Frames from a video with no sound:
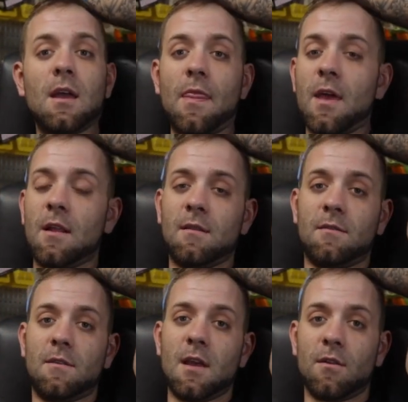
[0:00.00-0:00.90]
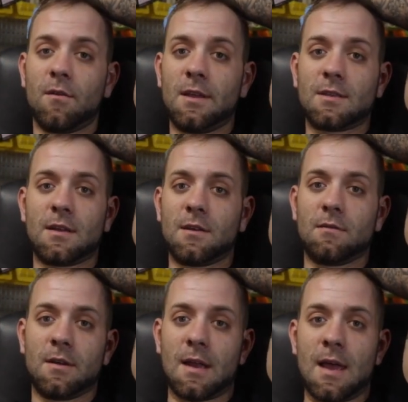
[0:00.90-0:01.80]
And then the other ways that I
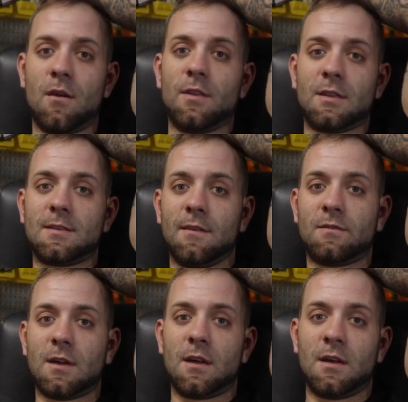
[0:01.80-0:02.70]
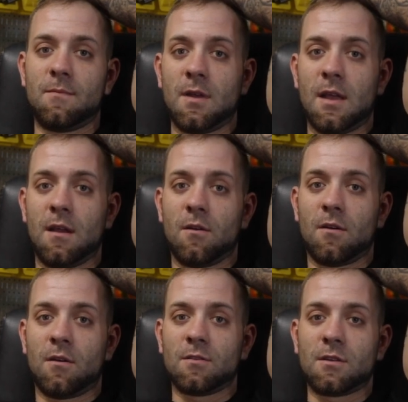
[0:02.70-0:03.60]
do it now that save time and
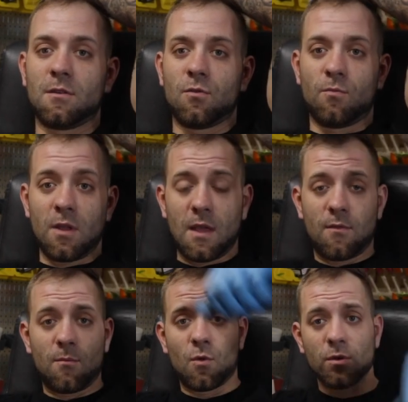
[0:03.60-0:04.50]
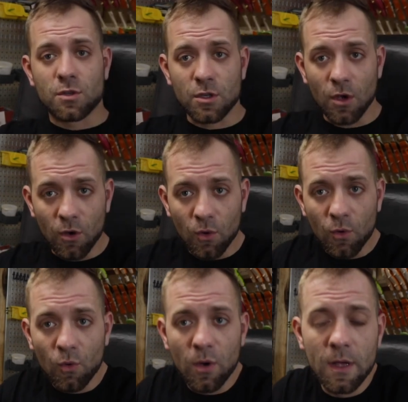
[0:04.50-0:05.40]
are also even more
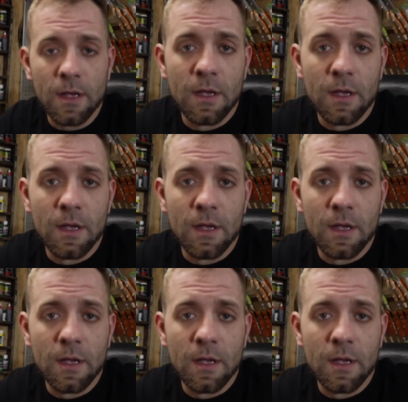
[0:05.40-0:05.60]
so,